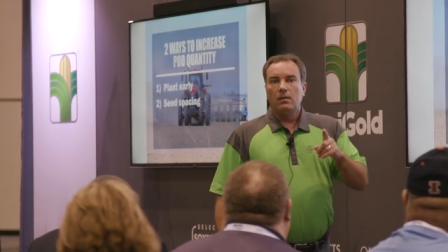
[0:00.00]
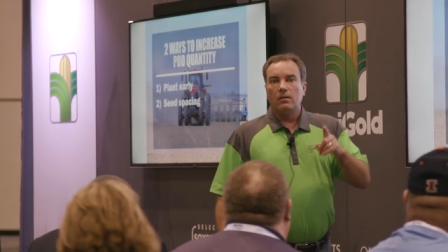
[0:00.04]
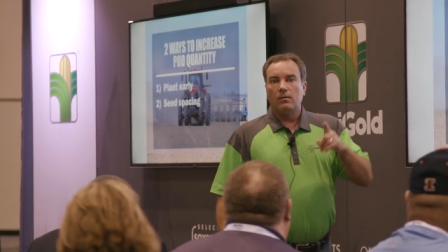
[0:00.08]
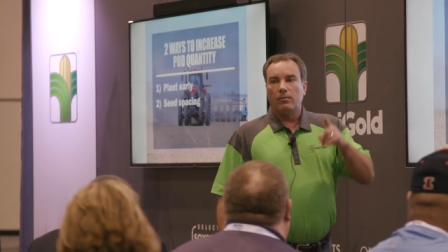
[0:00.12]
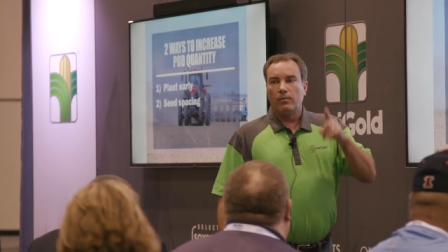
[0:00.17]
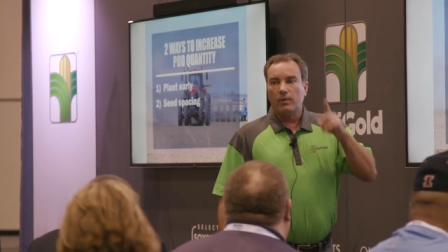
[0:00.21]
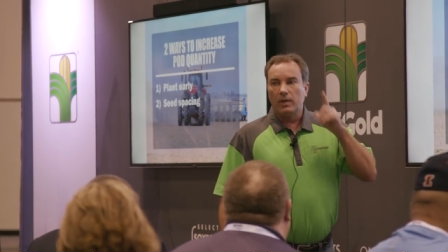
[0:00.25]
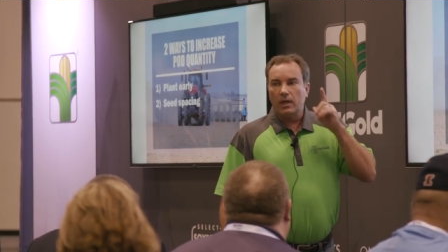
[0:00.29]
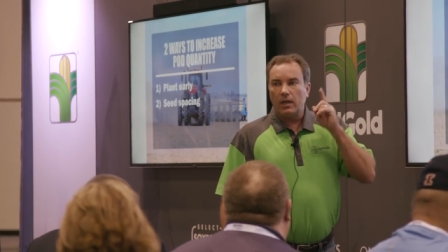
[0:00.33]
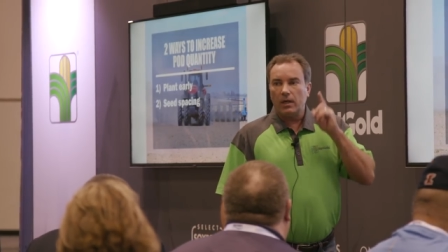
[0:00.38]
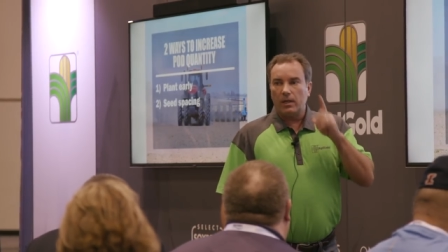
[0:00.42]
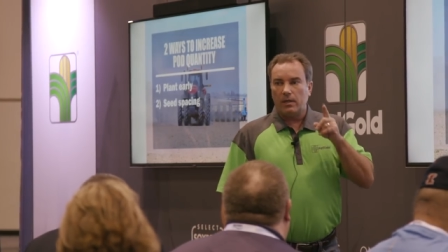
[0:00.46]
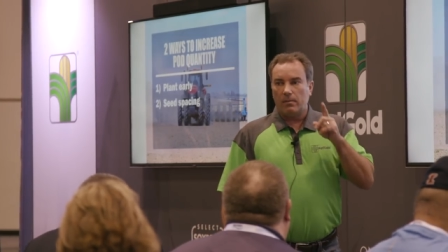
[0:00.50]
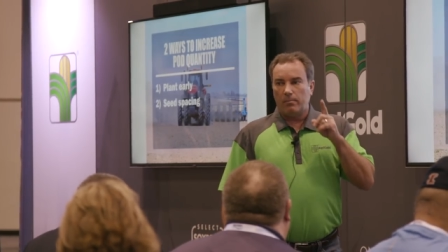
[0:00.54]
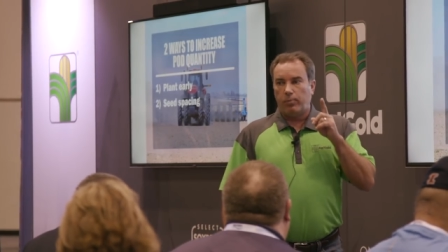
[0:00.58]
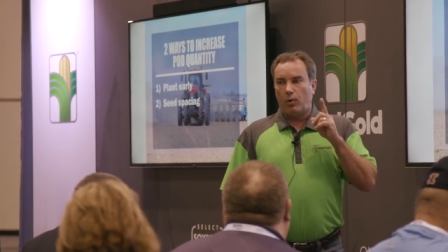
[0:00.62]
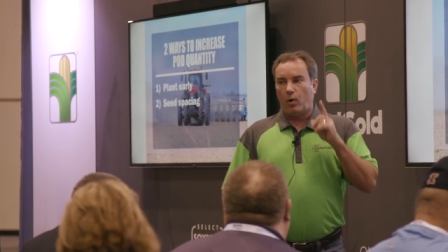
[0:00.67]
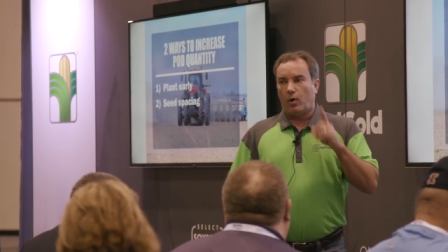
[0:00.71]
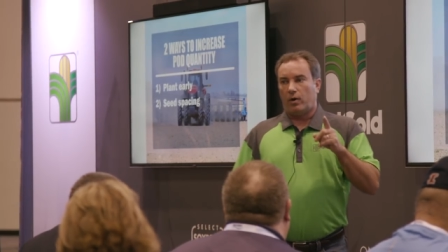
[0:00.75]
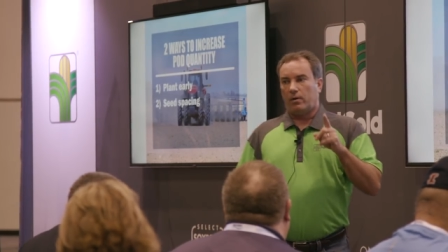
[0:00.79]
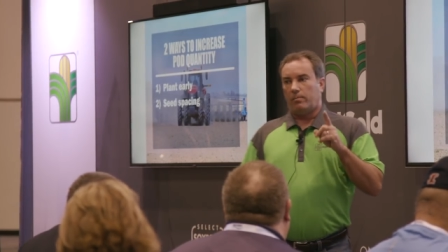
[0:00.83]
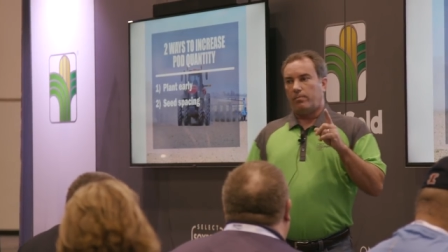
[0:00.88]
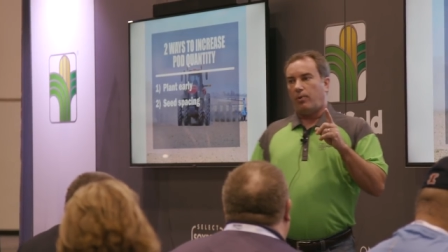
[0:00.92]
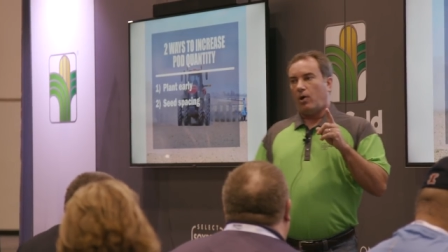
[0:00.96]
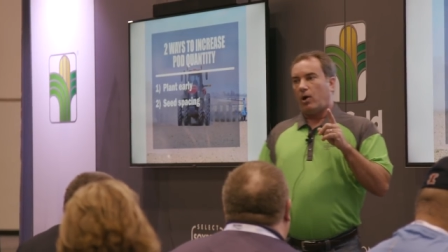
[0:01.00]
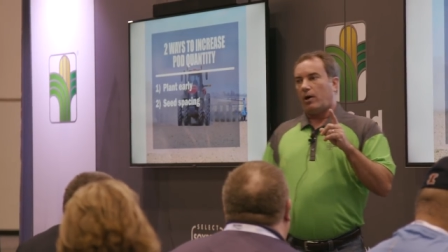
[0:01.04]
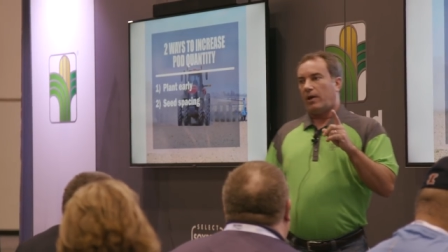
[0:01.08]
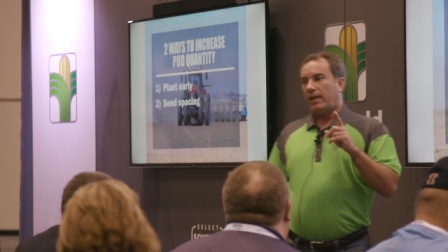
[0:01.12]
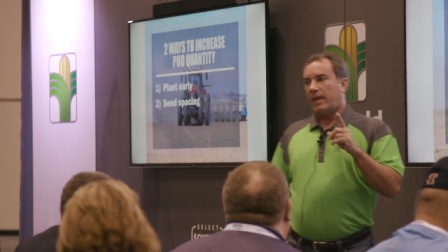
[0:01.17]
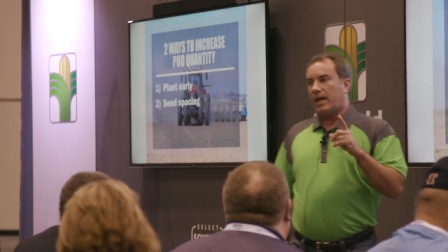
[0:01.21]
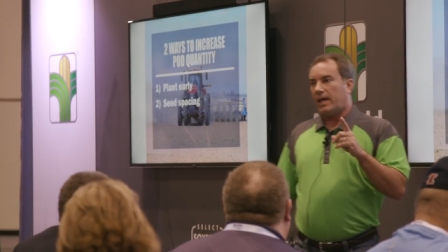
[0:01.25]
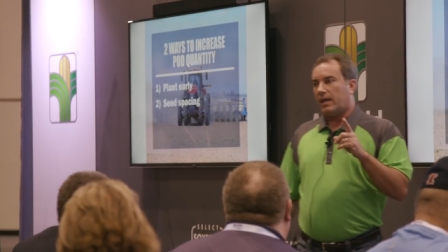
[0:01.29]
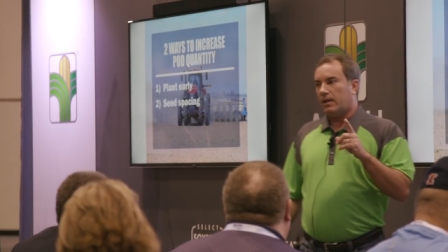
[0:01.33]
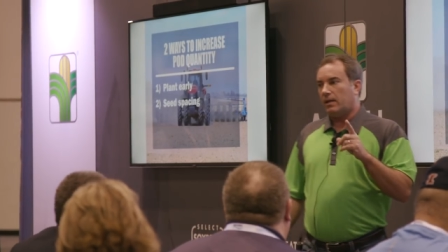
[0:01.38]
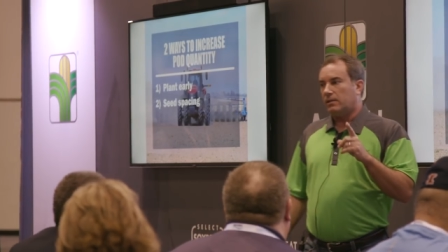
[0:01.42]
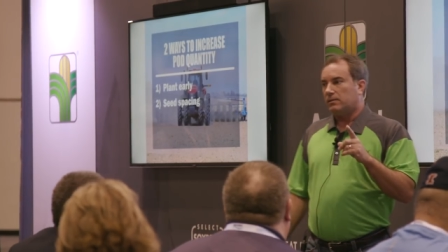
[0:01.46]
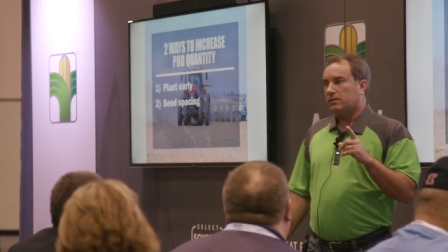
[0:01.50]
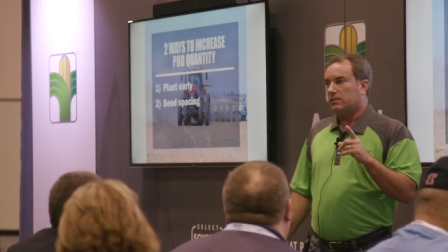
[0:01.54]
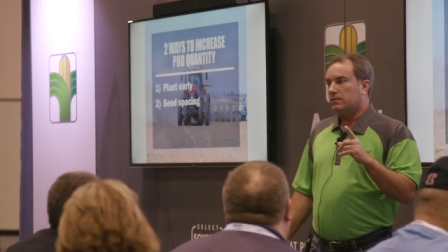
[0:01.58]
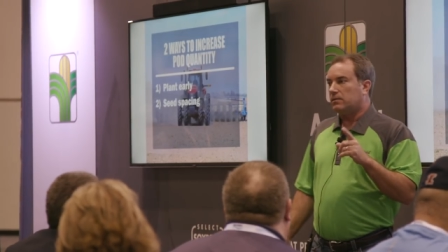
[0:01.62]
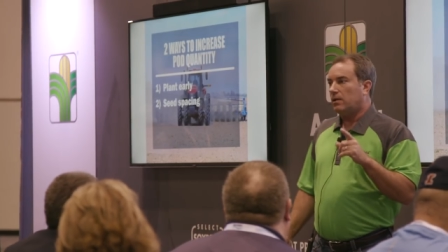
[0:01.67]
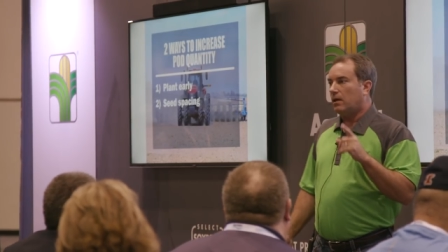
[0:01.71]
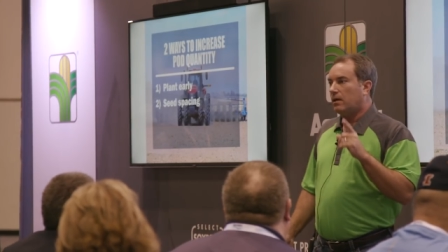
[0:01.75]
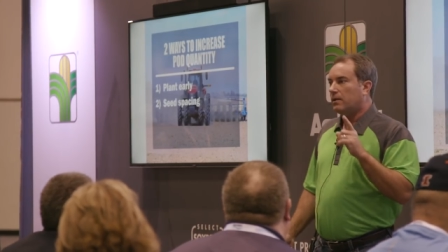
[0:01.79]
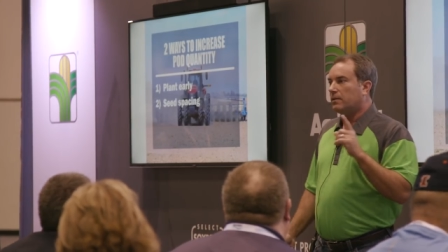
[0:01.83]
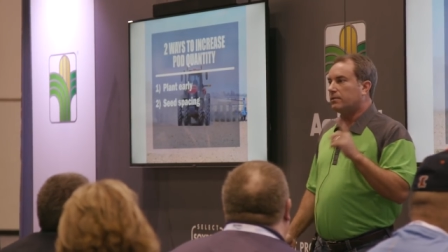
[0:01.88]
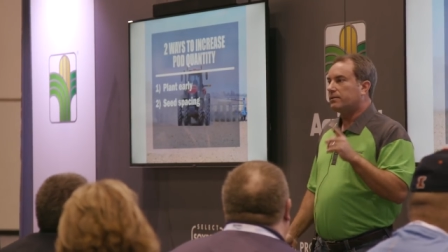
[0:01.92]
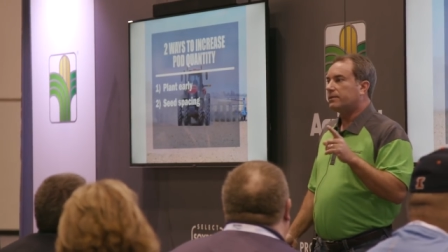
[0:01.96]
The really important part of that is
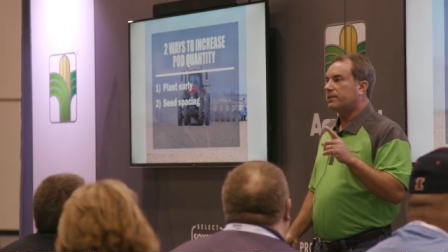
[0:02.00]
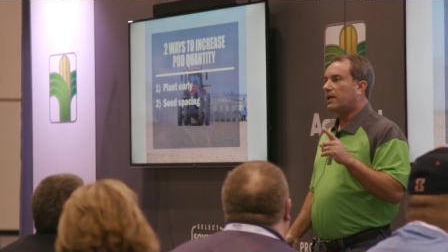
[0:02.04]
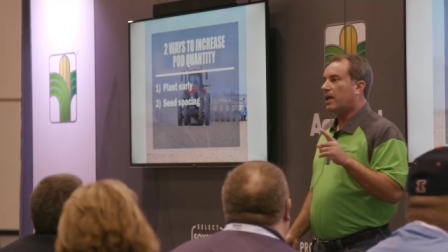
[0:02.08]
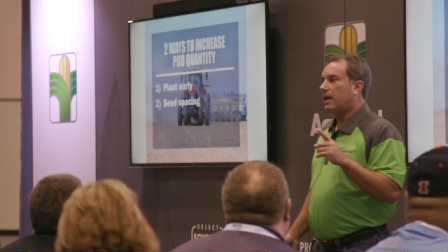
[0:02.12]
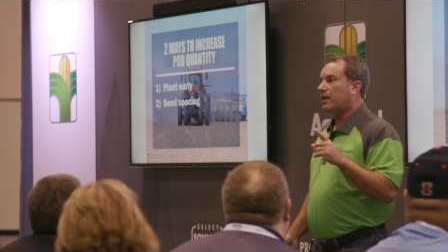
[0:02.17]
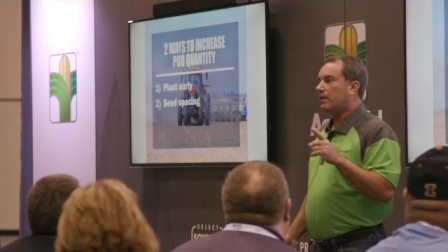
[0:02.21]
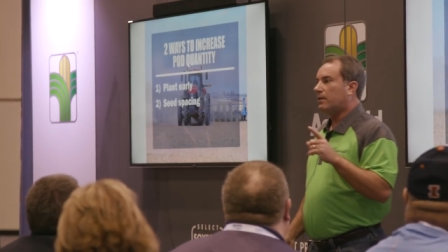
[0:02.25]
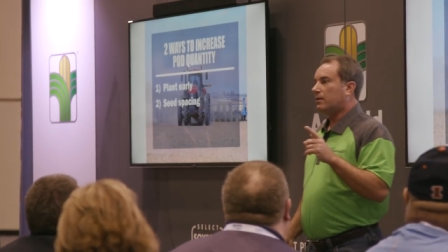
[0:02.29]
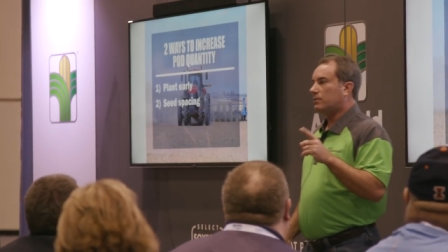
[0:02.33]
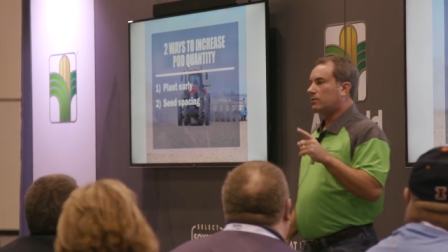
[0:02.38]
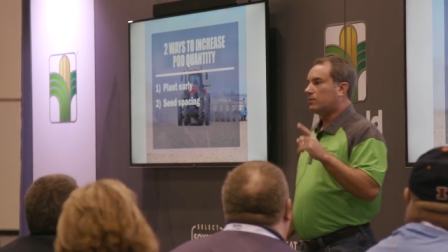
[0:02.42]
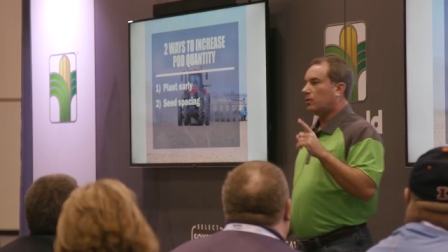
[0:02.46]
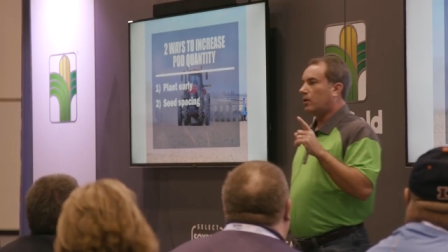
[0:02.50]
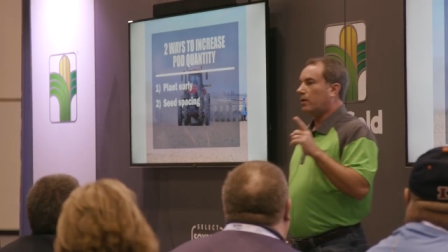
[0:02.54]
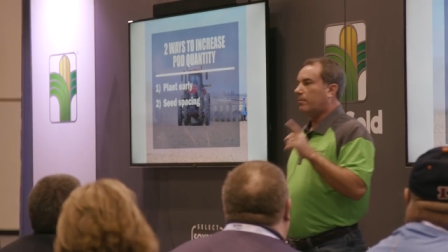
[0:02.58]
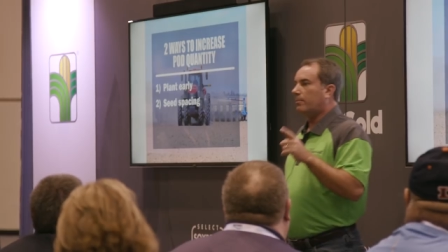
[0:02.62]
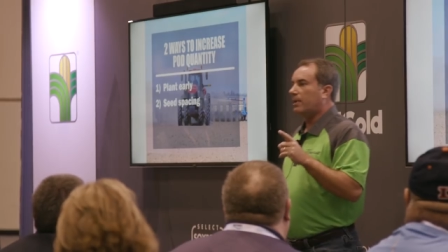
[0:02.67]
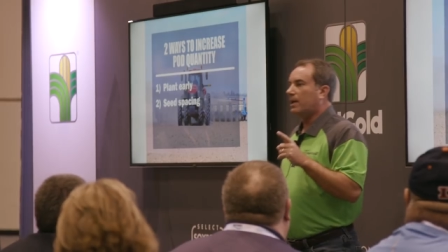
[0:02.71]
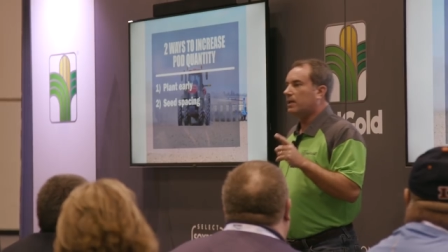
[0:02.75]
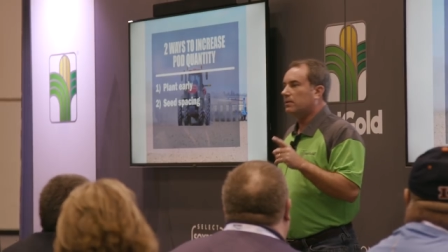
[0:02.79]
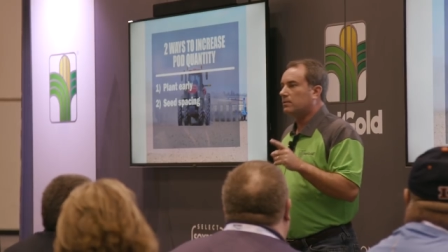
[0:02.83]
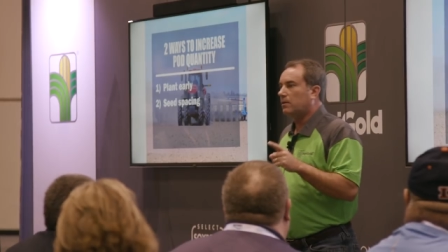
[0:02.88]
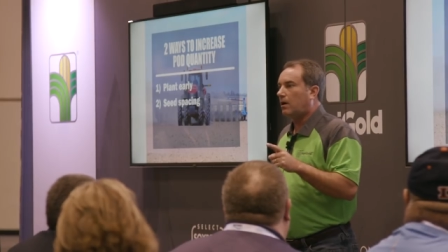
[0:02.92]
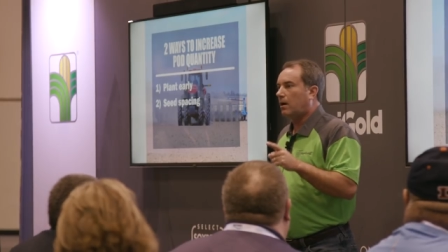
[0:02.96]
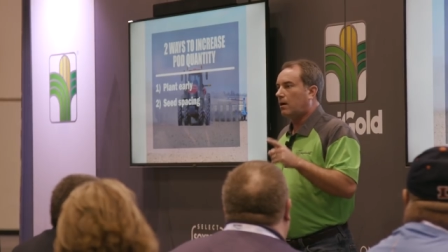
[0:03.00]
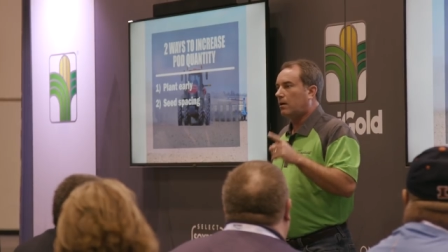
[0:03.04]
to understand that soybeans